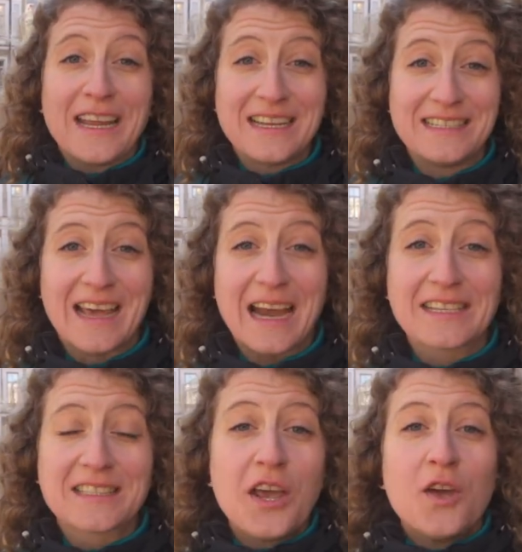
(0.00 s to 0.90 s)

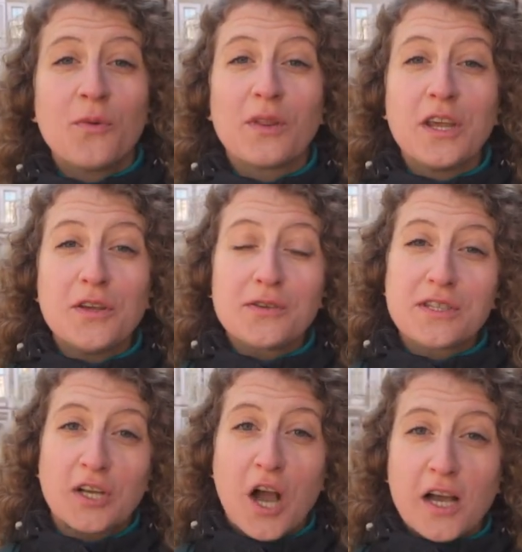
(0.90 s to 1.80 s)
index, where they use
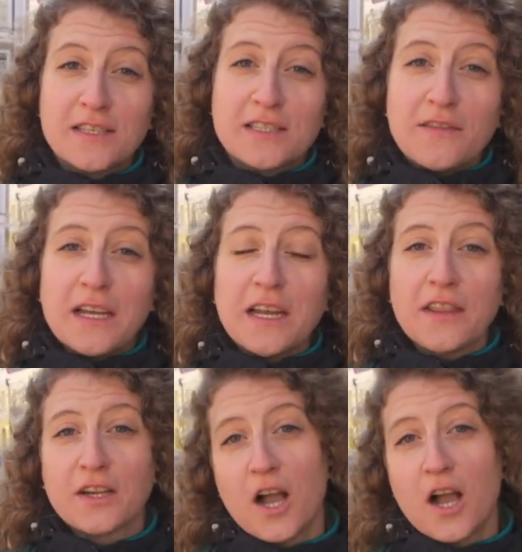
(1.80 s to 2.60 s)
the cost of it and the